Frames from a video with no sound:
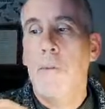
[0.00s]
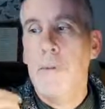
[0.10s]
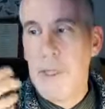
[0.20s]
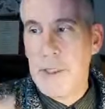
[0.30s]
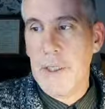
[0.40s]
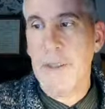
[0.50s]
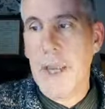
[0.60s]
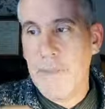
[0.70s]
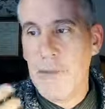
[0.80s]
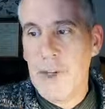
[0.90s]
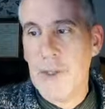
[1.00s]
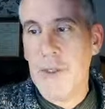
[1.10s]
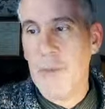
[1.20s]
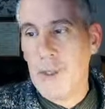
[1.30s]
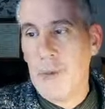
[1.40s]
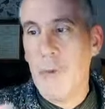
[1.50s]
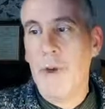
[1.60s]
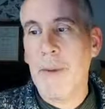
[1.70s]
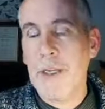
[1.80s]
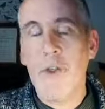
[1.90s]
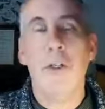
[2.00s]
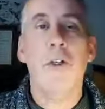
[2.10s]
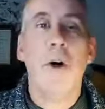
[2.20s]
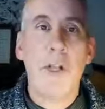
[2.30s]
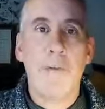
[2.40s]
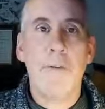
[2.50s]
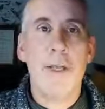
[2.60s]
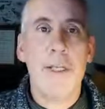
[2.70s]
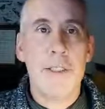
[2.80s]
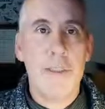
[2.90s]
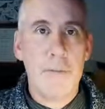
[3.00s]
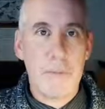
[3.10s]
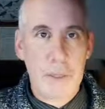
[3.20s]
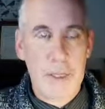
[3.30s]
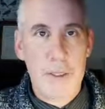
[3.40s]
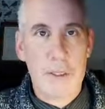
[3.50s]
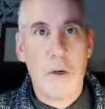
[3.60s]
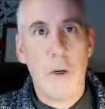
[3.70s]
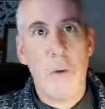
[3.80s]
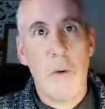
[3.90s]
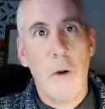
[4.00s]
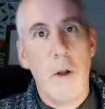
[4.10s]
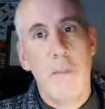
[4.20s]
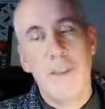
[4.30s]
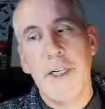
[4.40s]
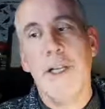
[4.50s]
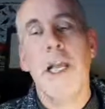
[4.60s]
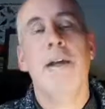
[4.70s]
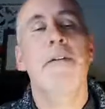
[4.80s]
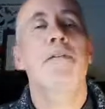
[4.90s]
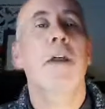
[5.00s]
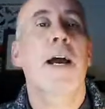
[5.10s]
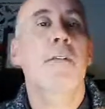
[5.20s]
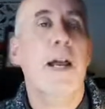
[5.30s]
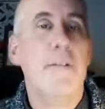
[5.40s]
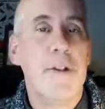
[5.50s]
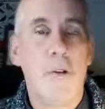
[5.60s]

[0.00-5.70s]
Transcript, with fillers: this is yeah, this is you want to make sure you've got enough of these in the soil particularly if you have heavy